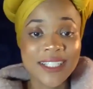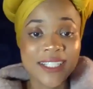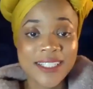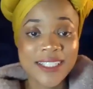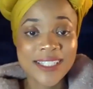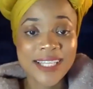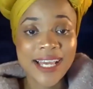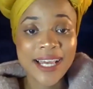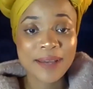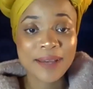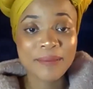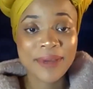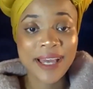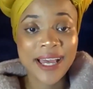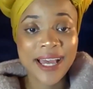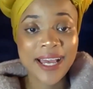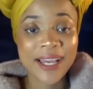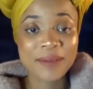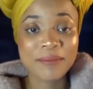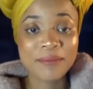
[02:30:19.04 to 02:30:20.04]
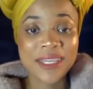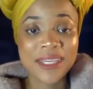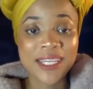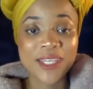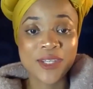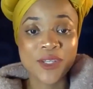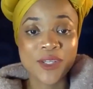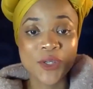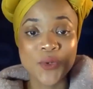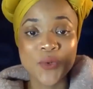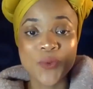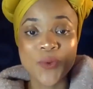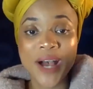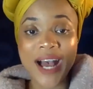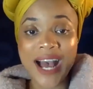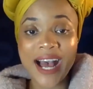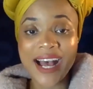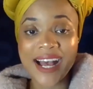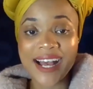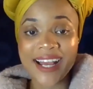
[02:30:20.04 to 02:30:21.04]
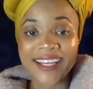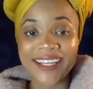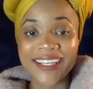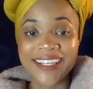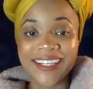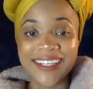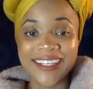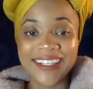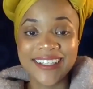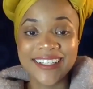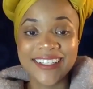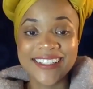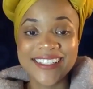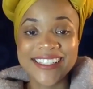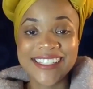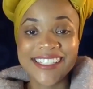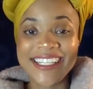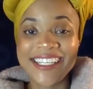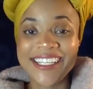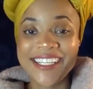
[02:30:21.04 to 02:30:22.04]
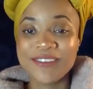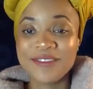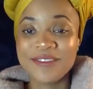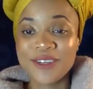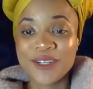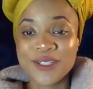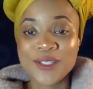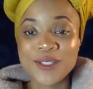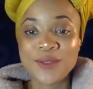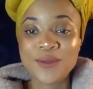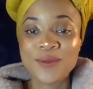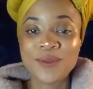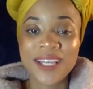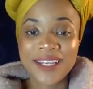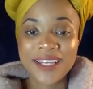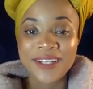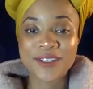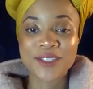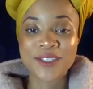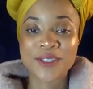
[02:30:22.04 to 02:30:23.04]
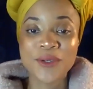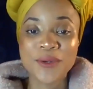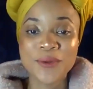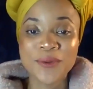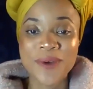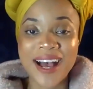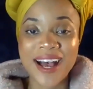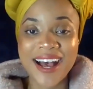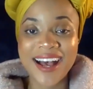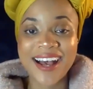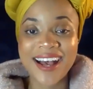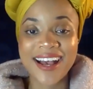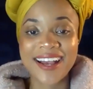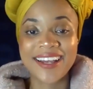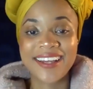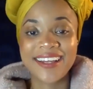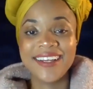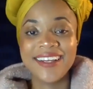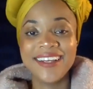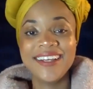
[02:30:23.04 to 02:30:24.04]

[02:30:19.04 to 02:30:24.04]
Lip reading: this sign behind me, UIC, first two letters, UI.